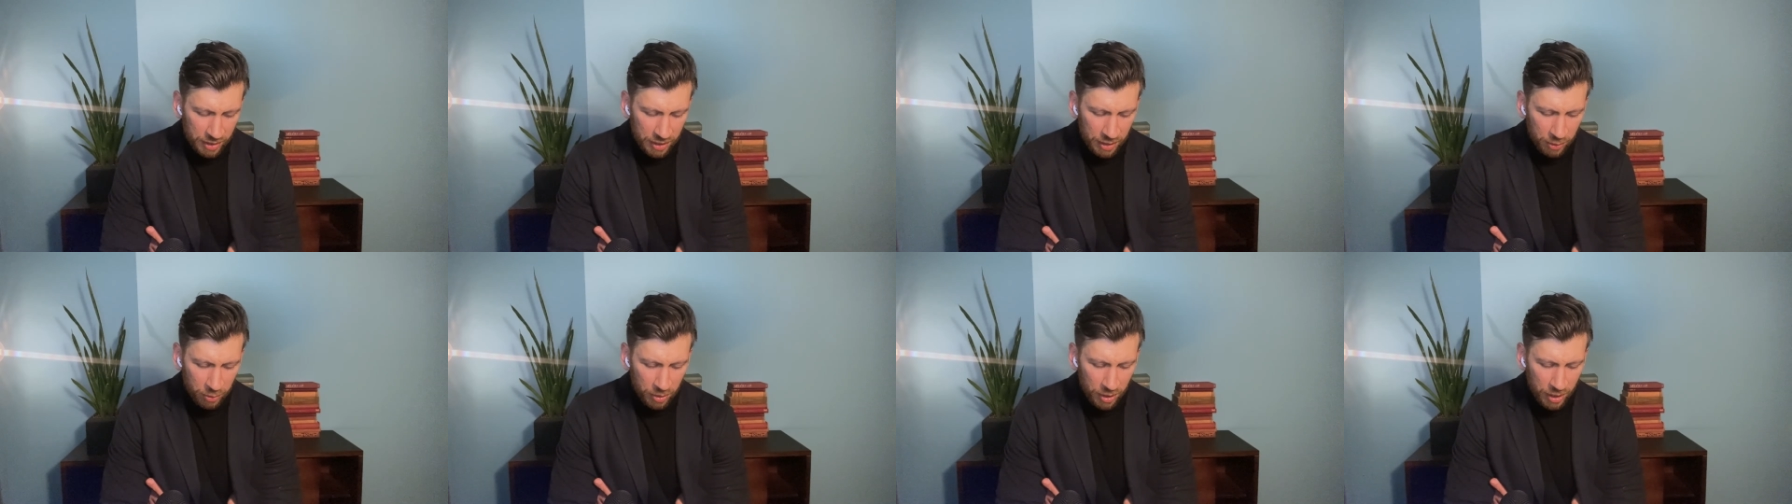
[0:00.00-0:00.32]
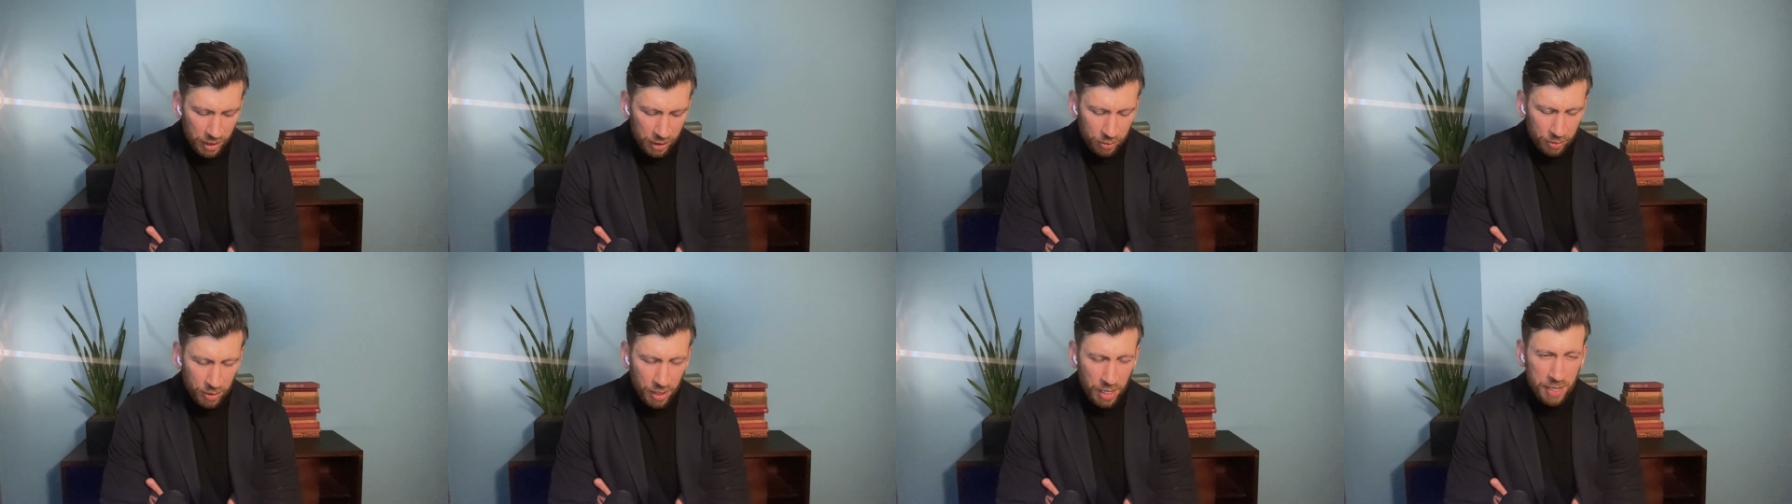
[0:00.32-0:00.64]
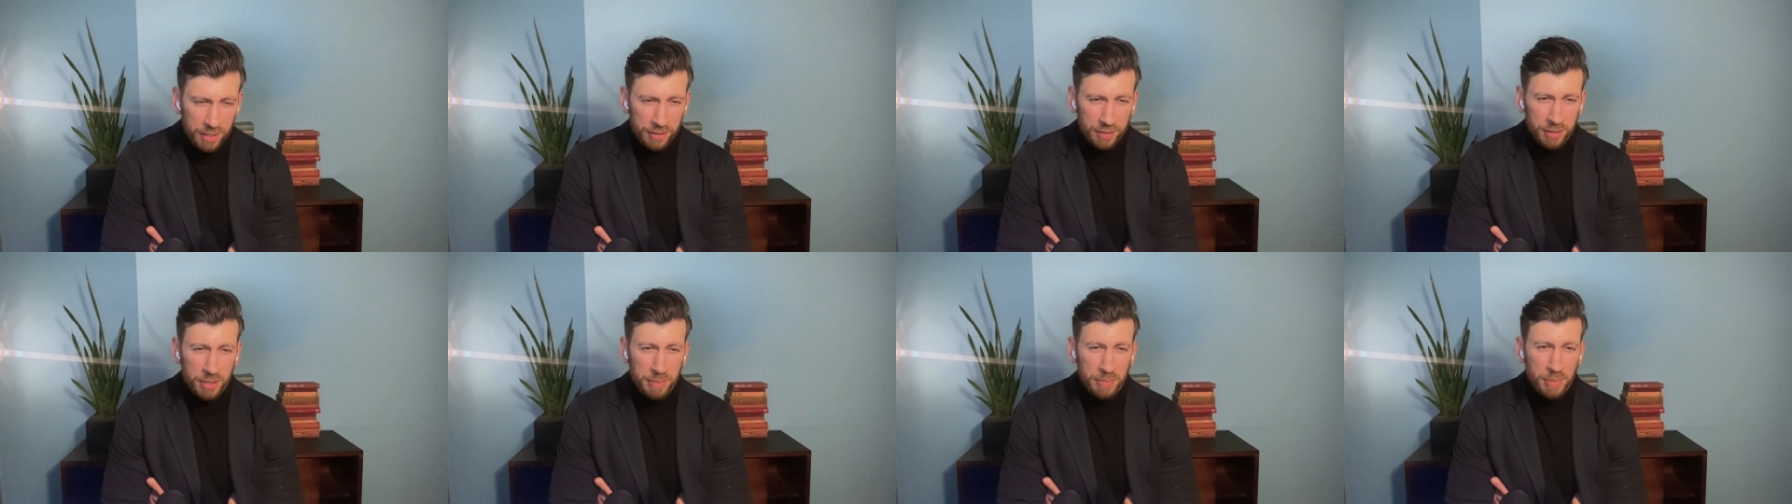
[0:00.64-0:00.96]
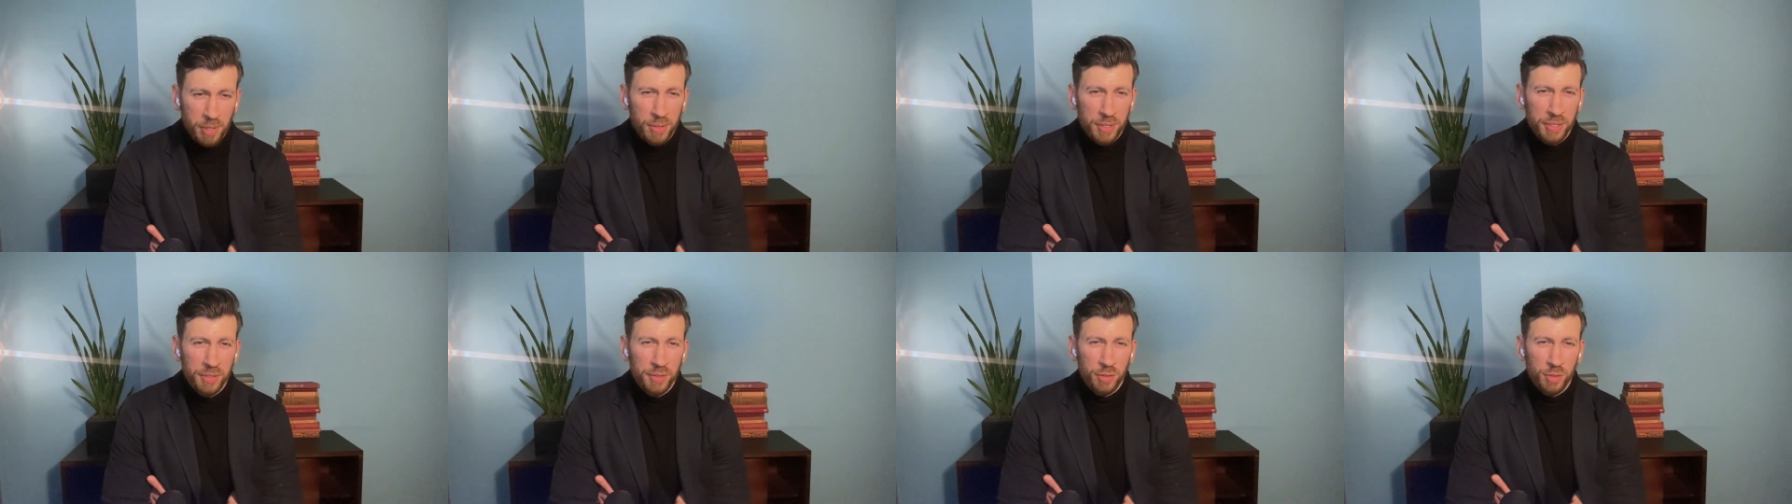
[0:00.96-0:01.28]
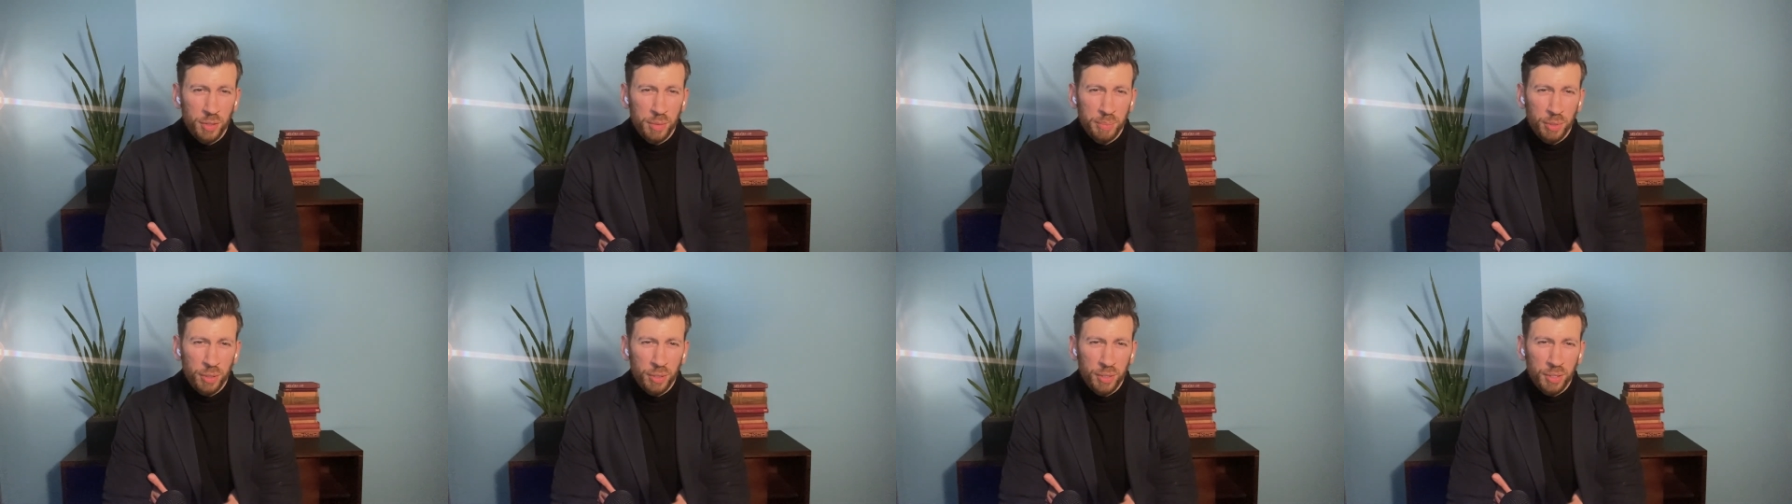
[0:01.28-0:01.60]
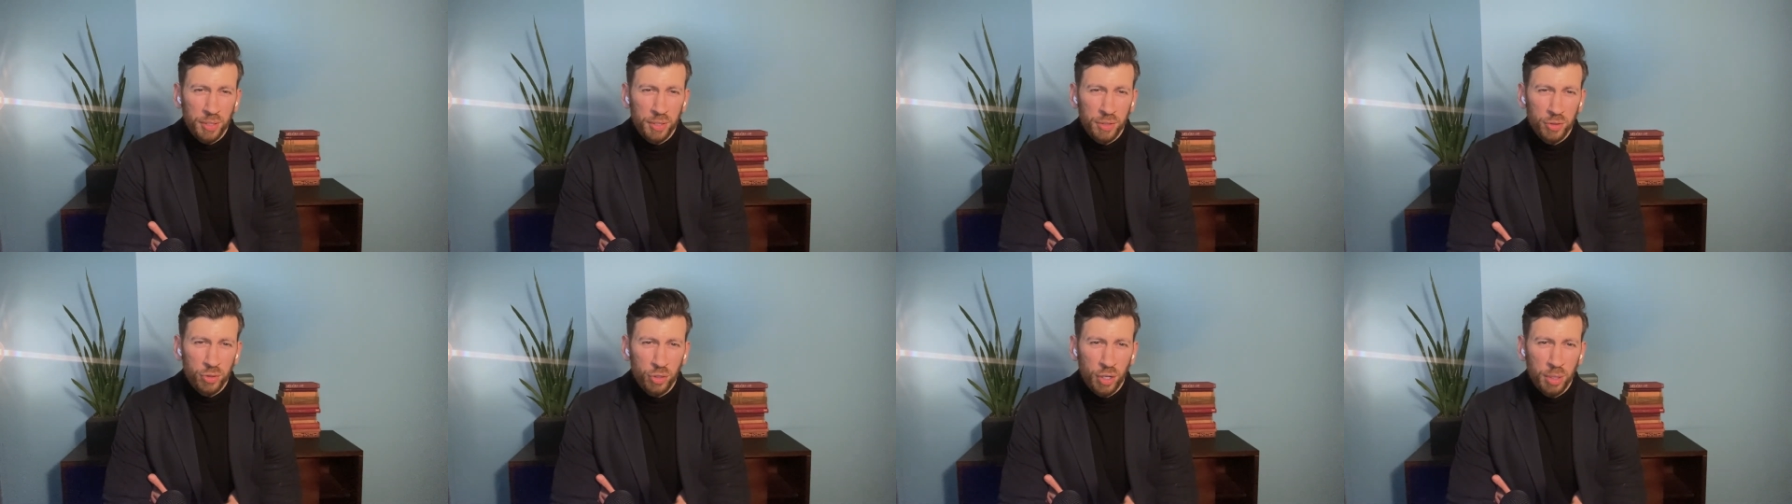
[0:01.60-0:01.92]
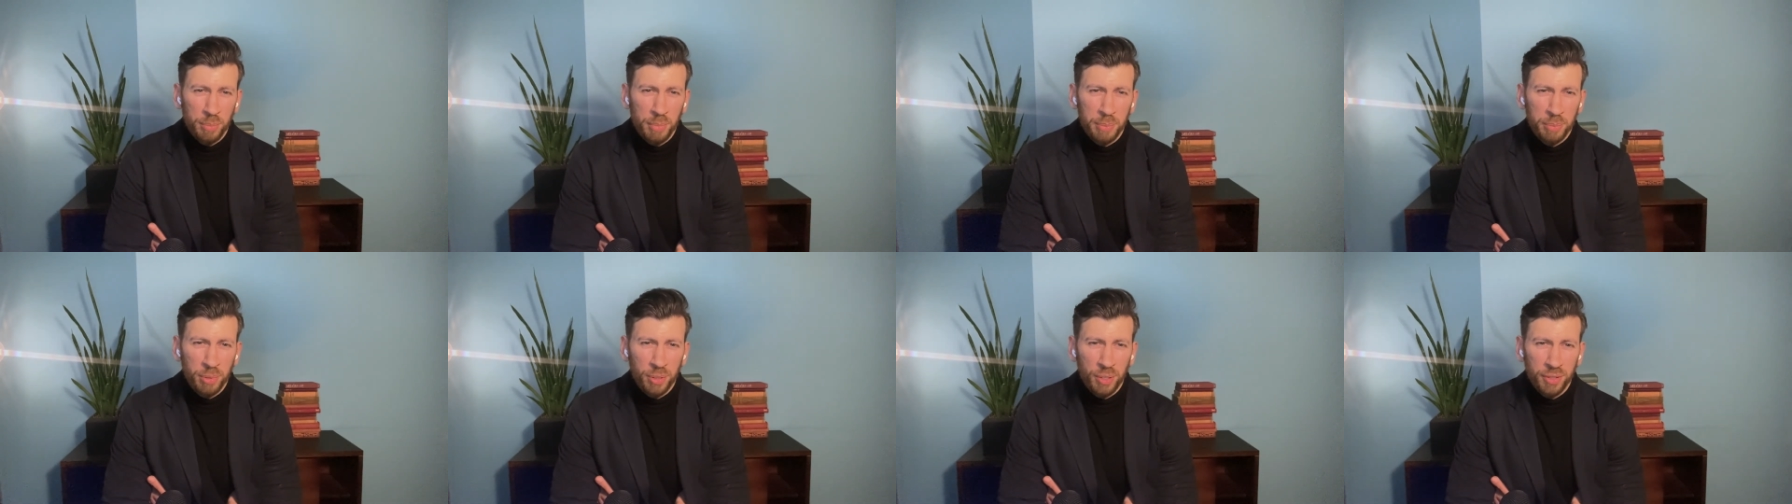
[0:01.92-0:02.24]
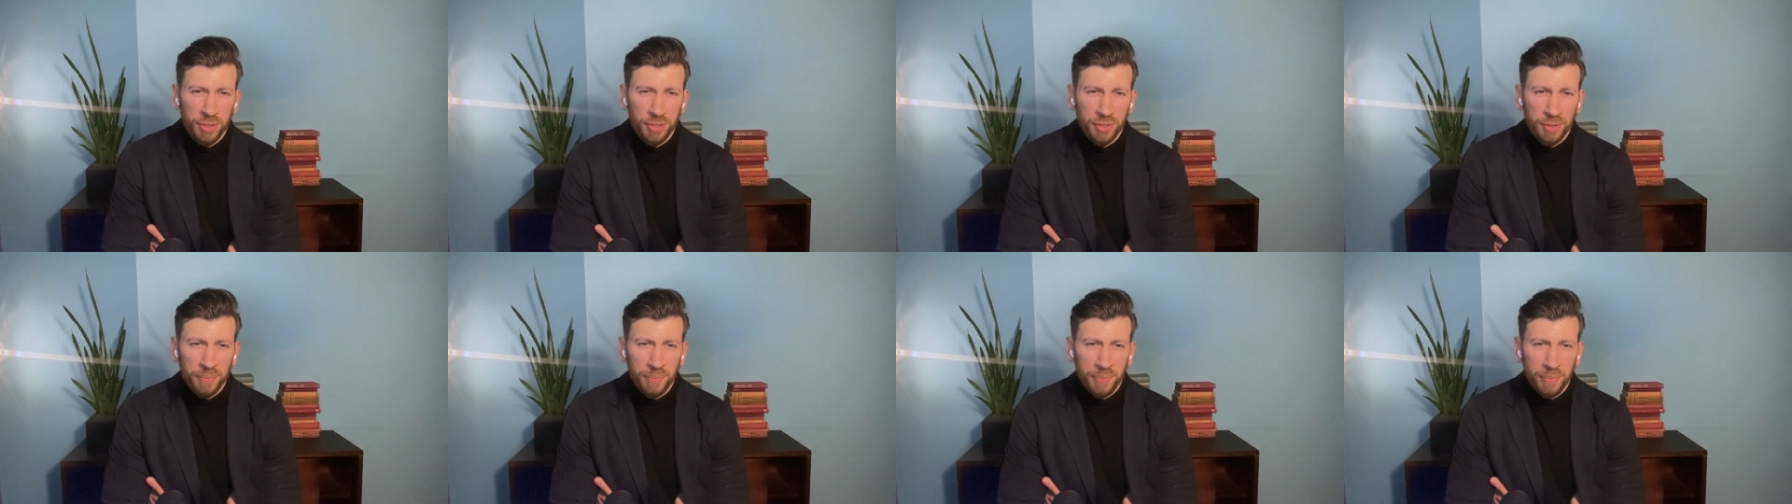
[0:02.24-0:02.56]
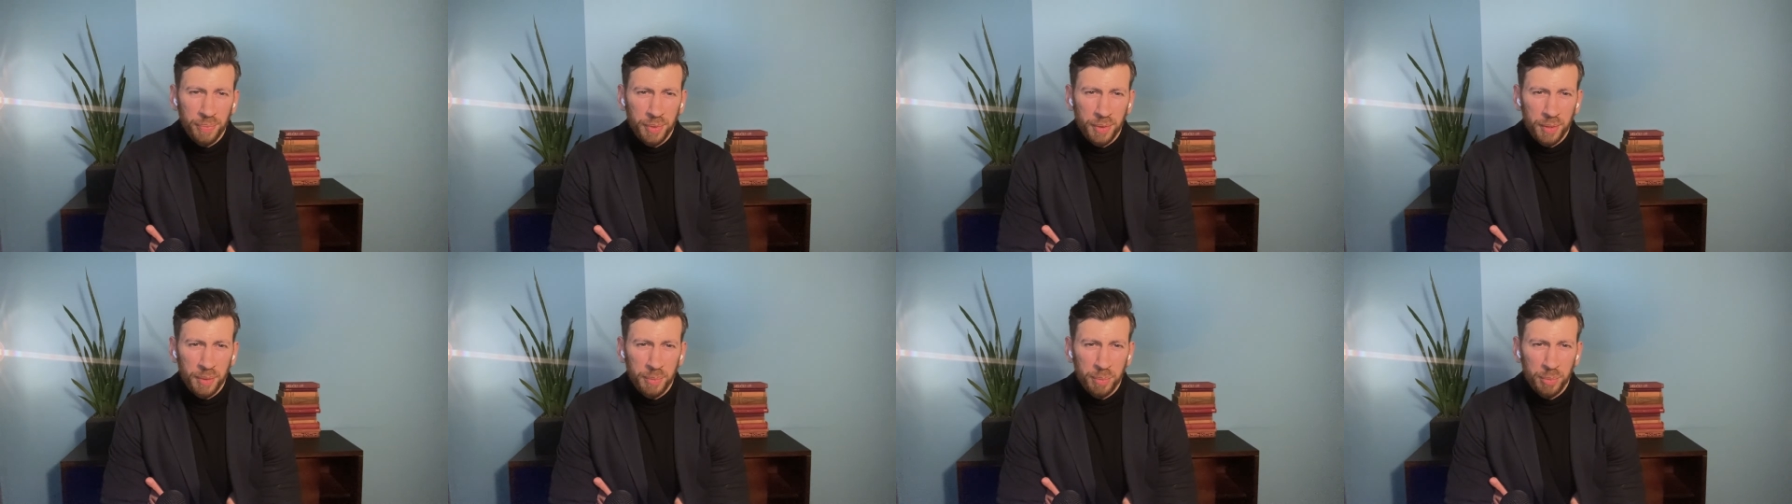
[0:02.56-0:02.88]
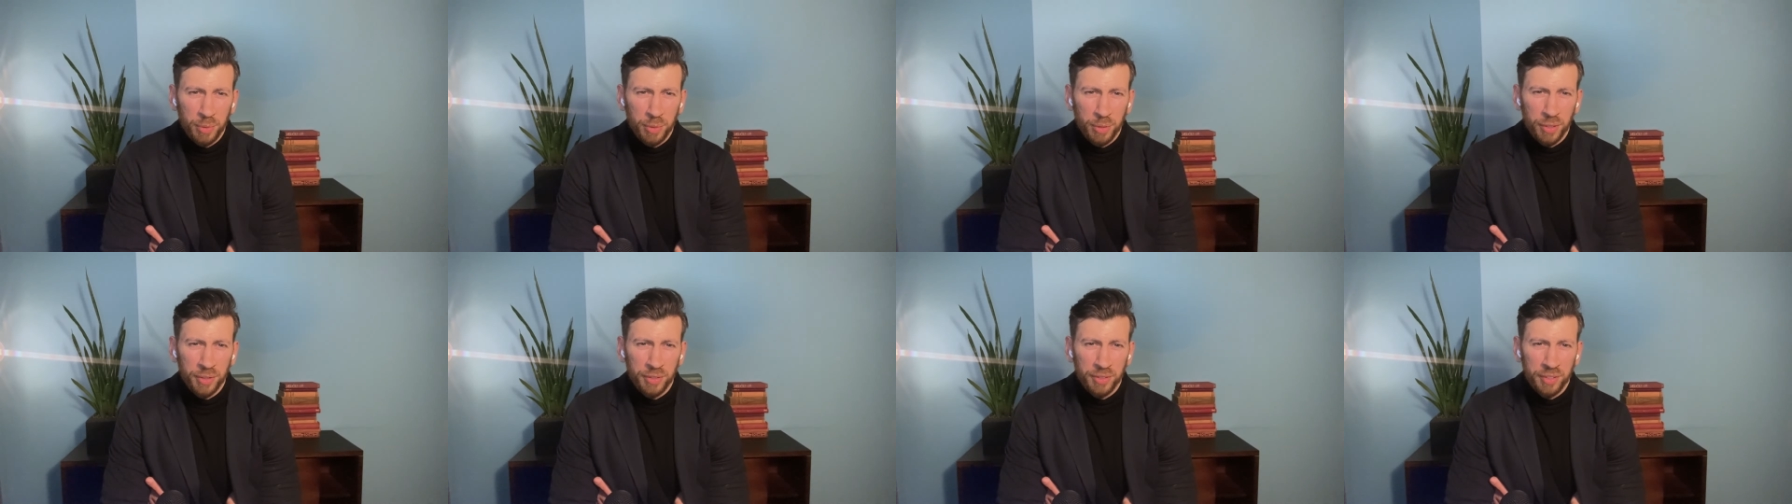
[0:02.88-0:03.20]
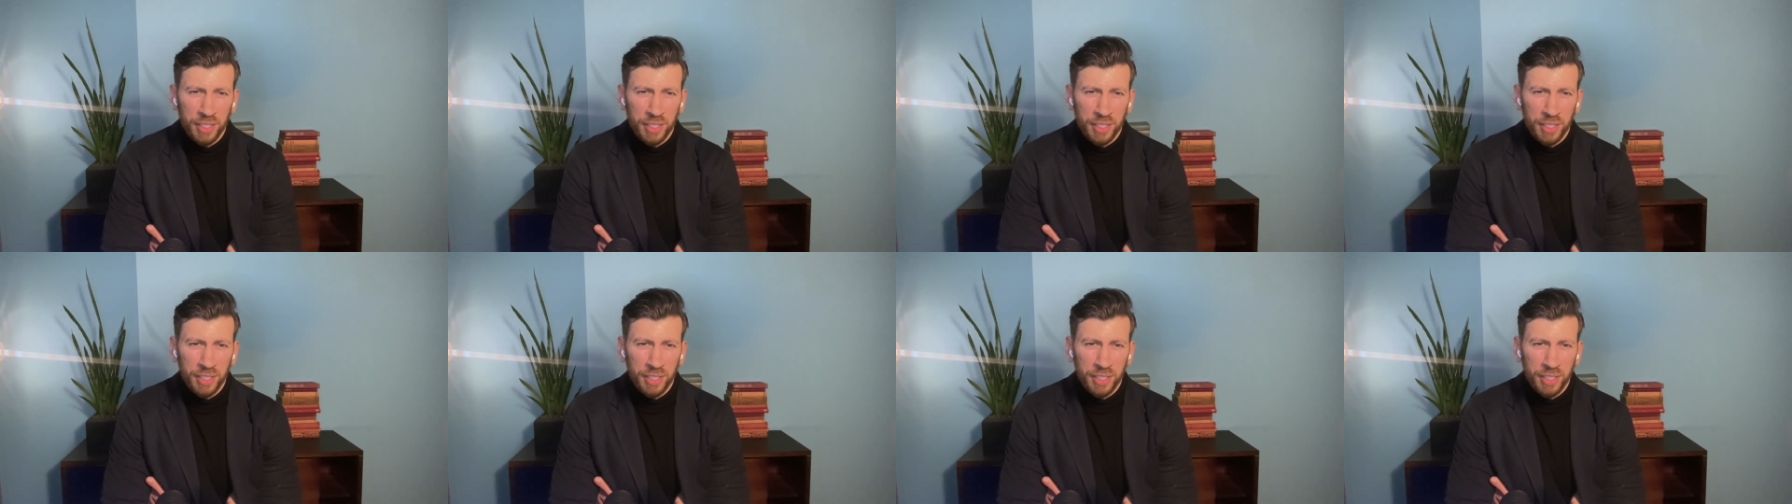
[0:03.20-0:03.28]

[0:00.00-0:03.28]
that I would like to ask you about is your book, Trauma Bonds, because